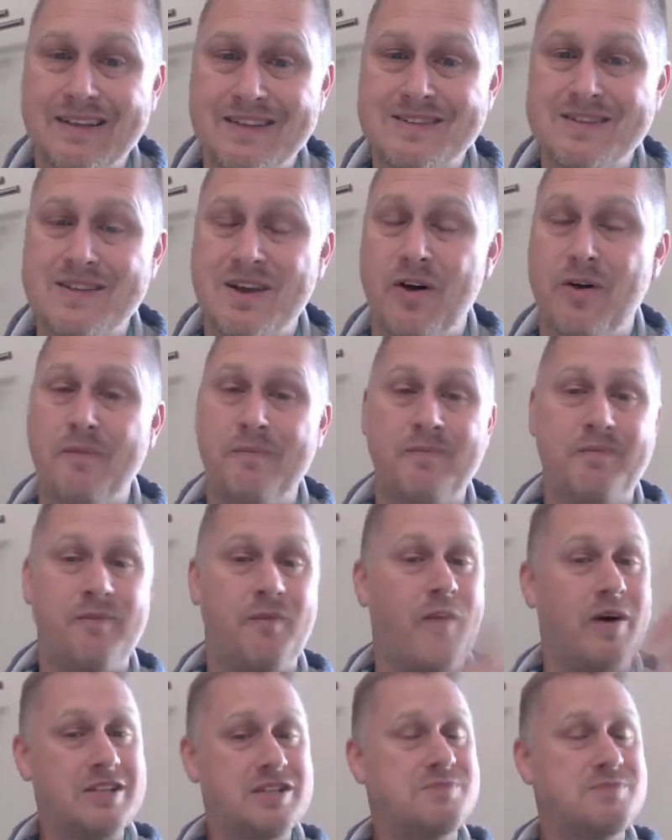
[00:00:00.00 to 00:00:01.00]
and so
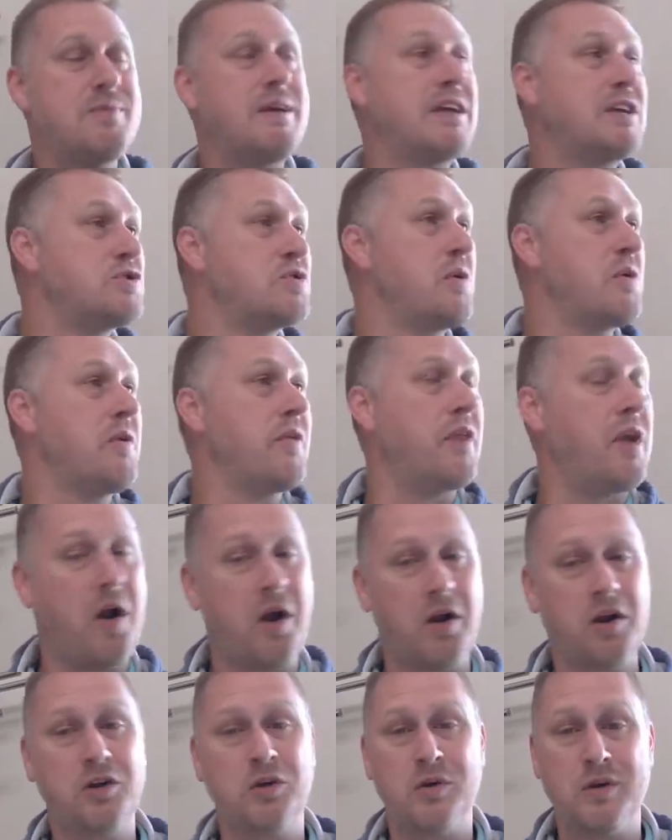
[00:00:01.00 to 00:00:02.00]
let's make sure that
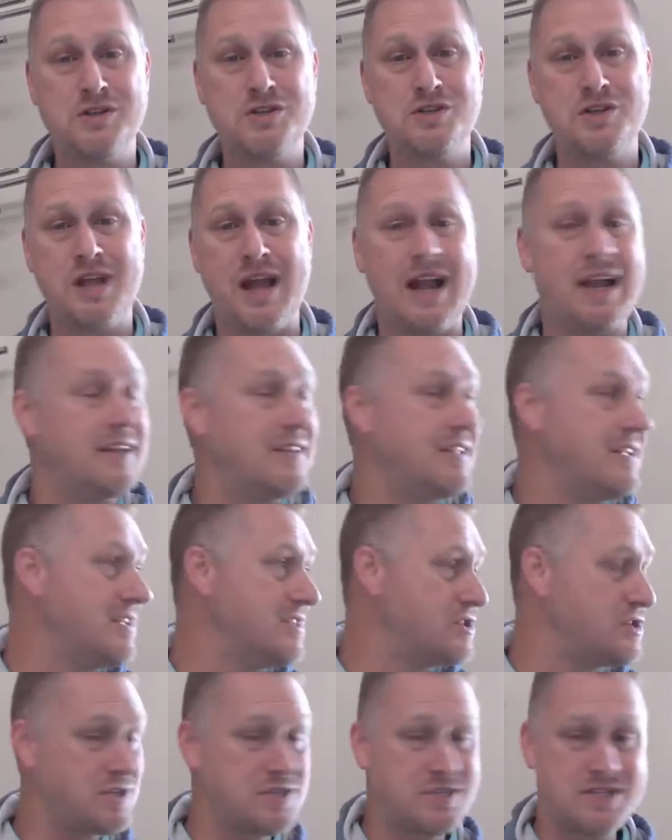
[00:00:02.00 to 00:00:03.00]
our Christianity
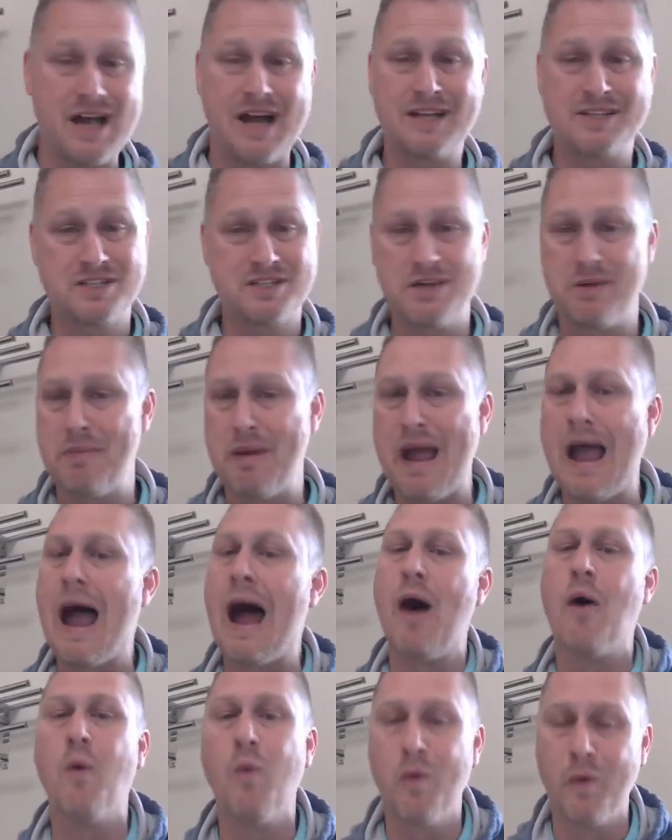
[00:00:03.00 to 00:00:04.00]
is just not some
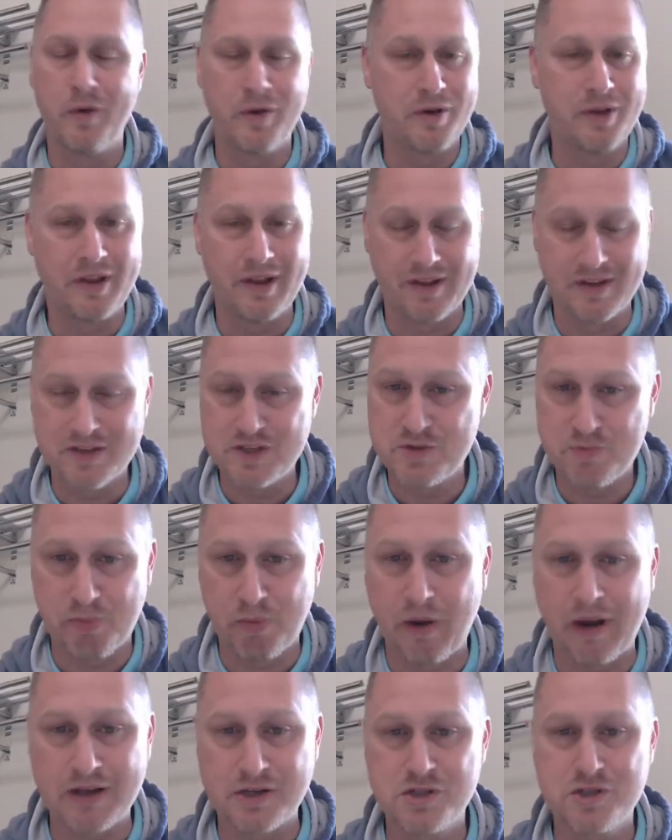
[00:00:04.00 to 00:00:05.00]
outward
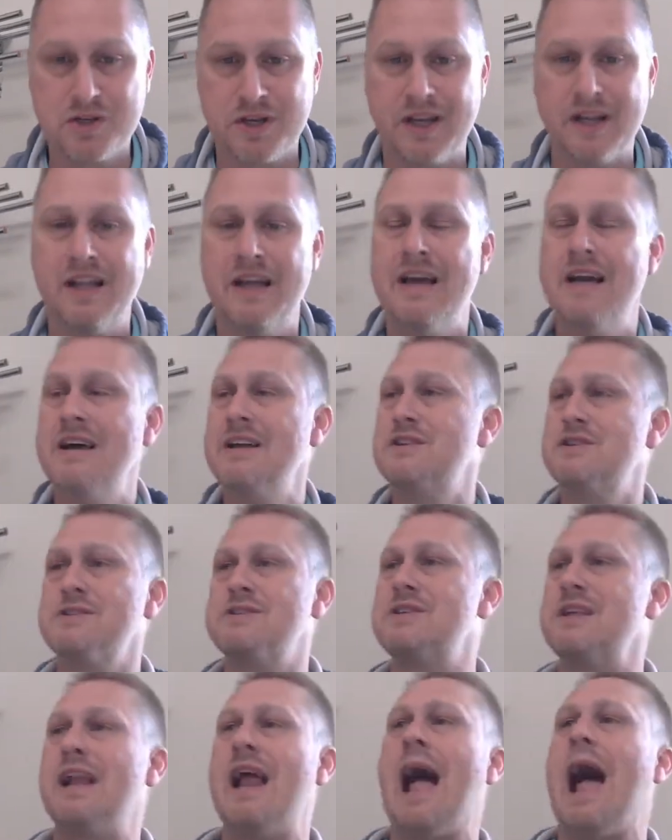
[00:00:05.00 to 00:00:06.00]
expression,
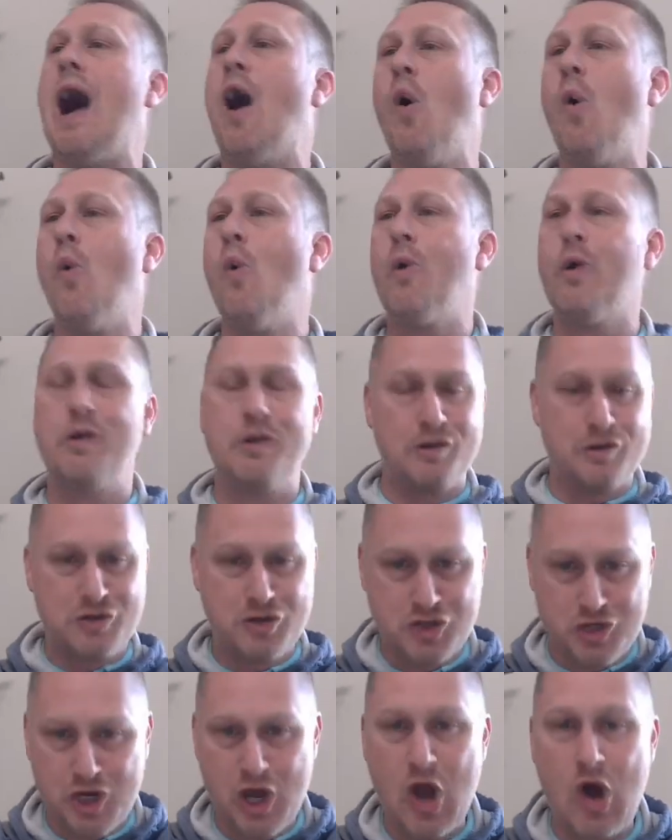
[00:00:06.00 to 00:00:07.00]
just an outward
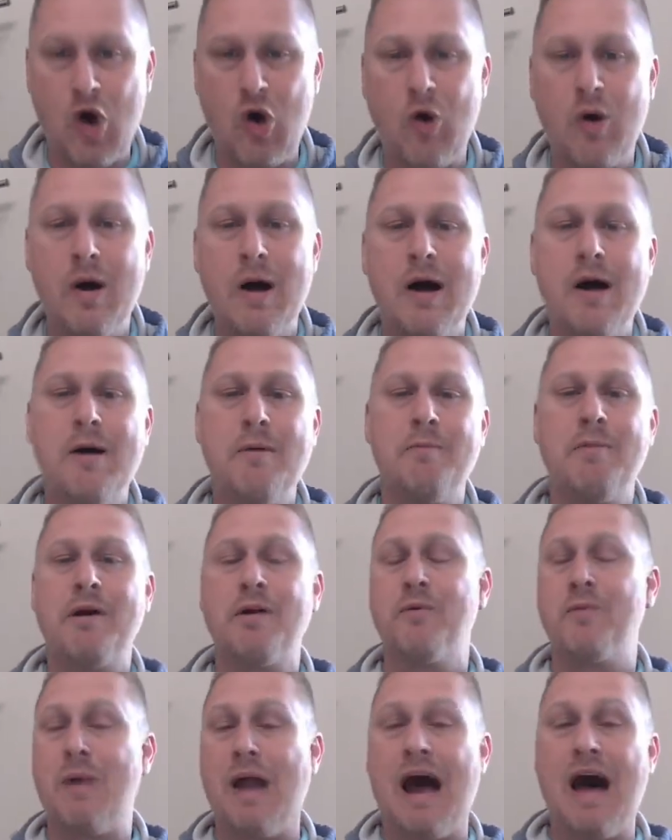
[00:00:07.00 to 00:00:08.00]
show,
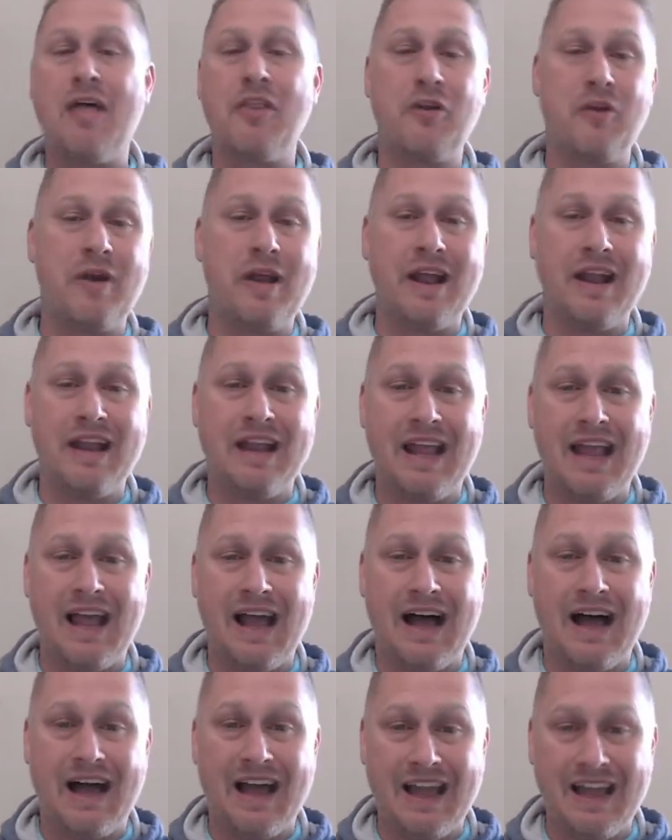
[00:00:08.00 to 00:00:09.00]
but rather an,
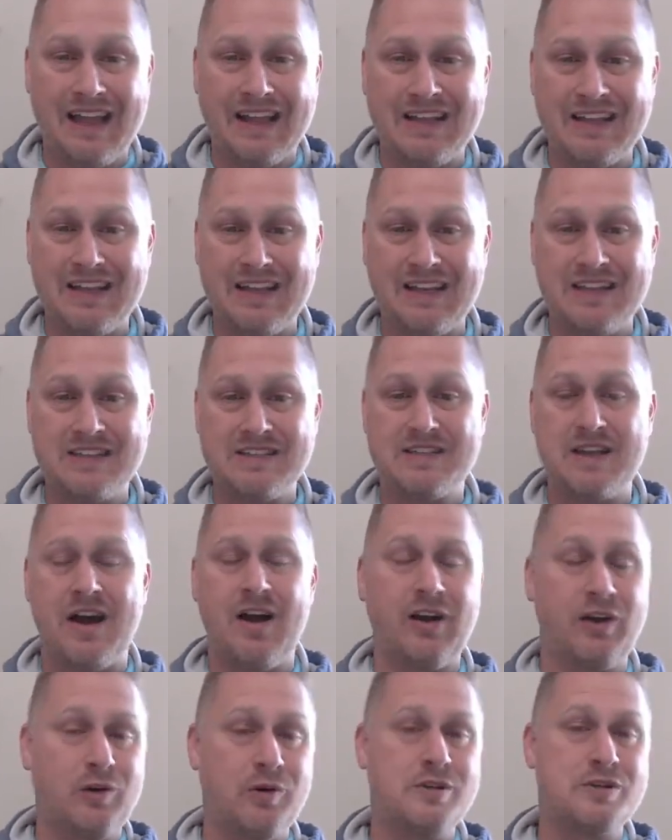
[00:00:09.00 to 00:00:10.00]
uh, it is uh,
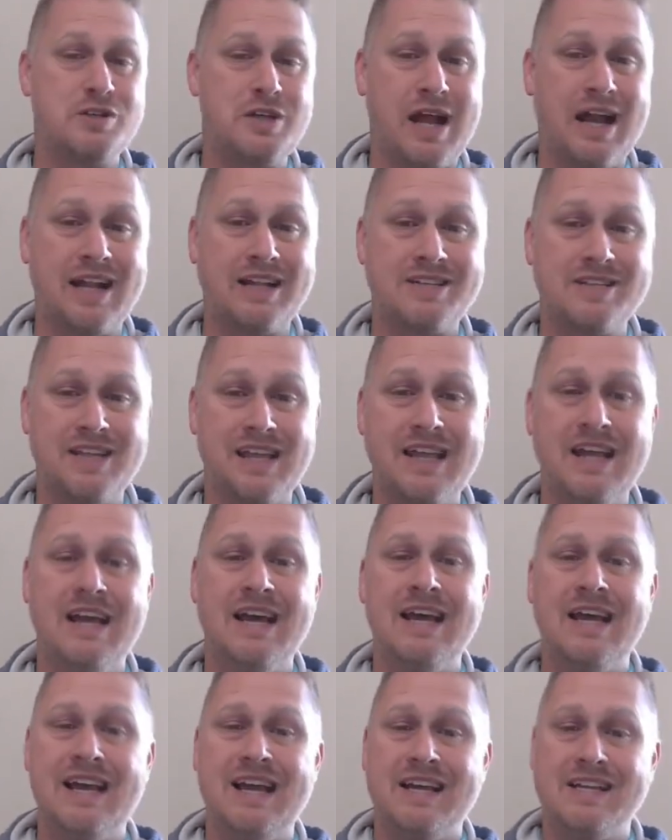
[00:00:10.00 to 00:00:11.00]
our Christianity
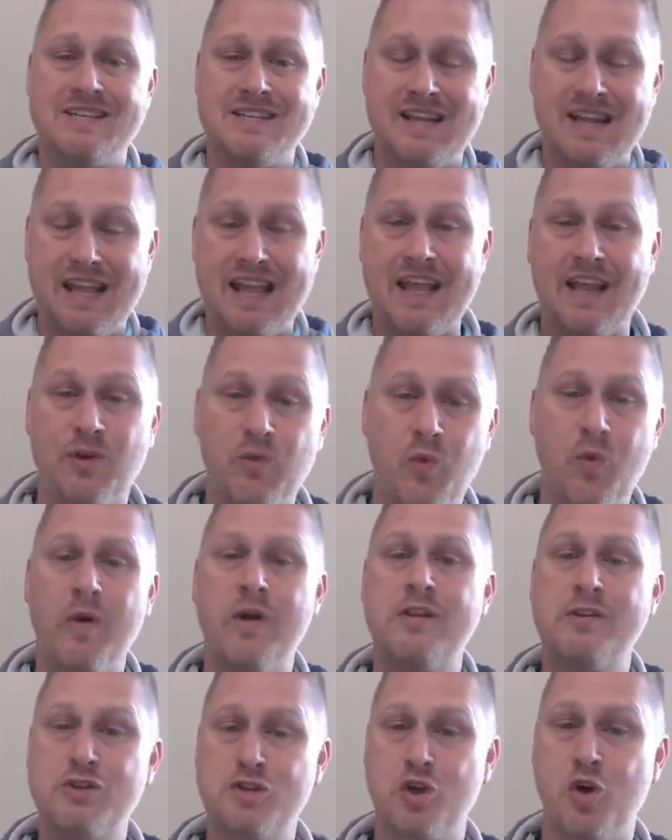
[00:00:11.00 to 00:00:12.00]
is an
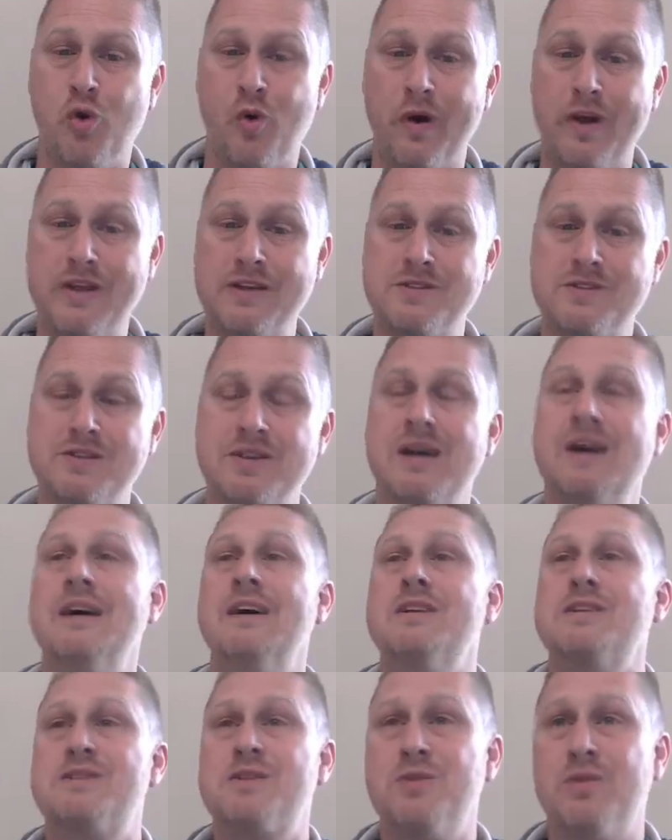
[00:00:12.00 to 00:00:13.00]
inward choice
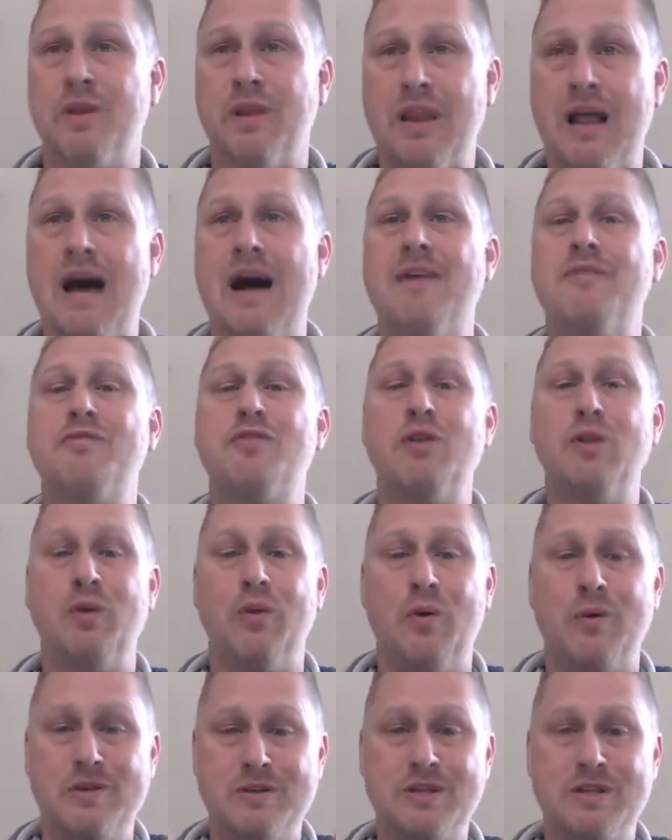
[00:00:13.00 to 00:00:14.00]
to love the
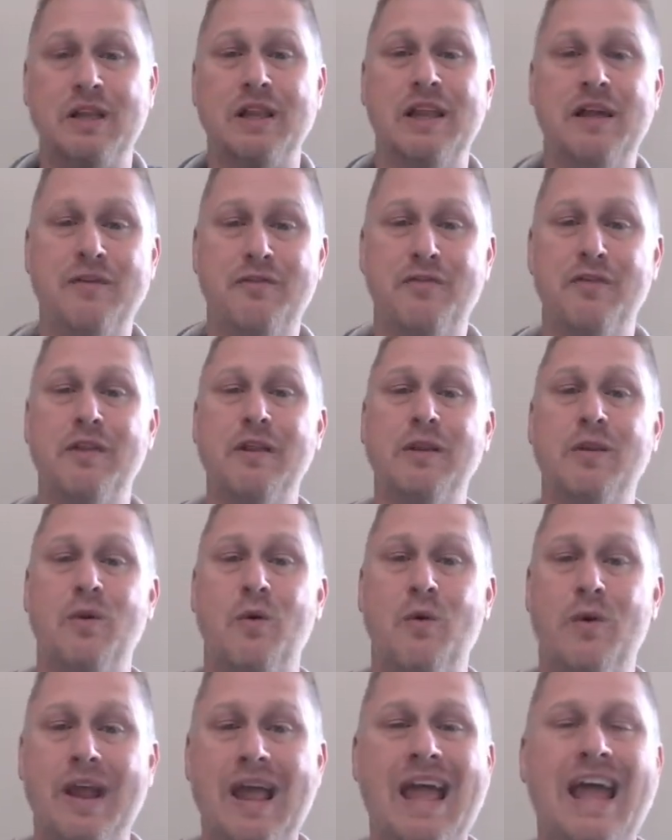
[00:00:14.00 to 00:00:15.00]
Lord, to live for the
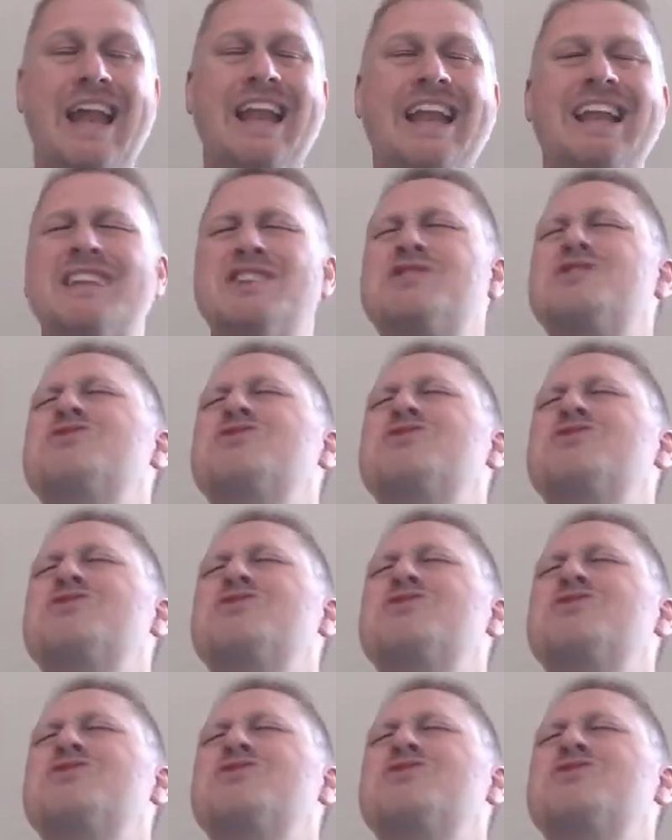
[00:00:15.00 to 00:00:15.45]
Lord, and it